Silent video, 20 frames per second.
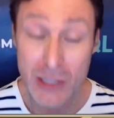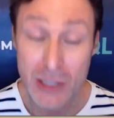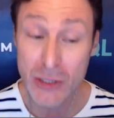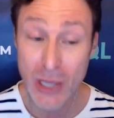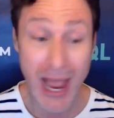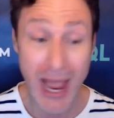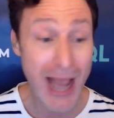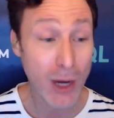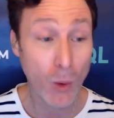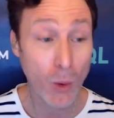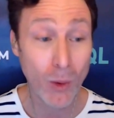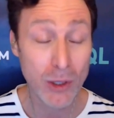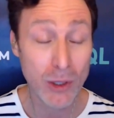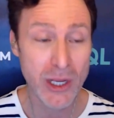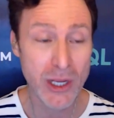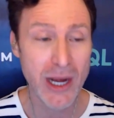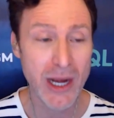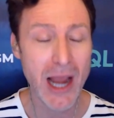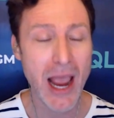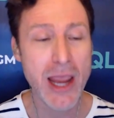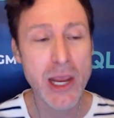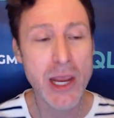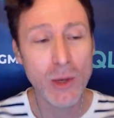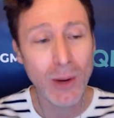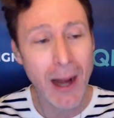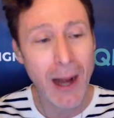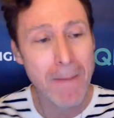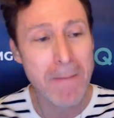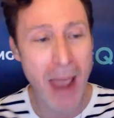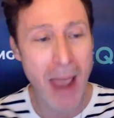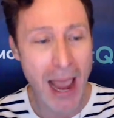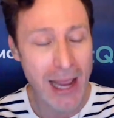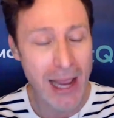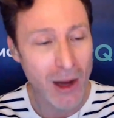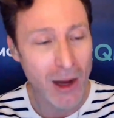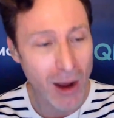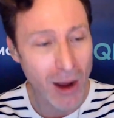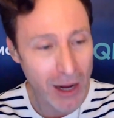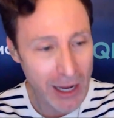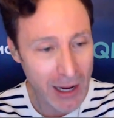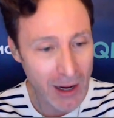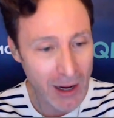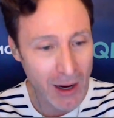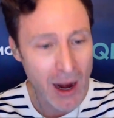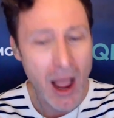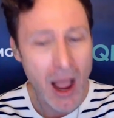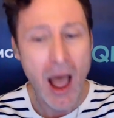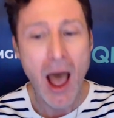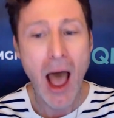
Zach Wilson, you know what I'm banking on here?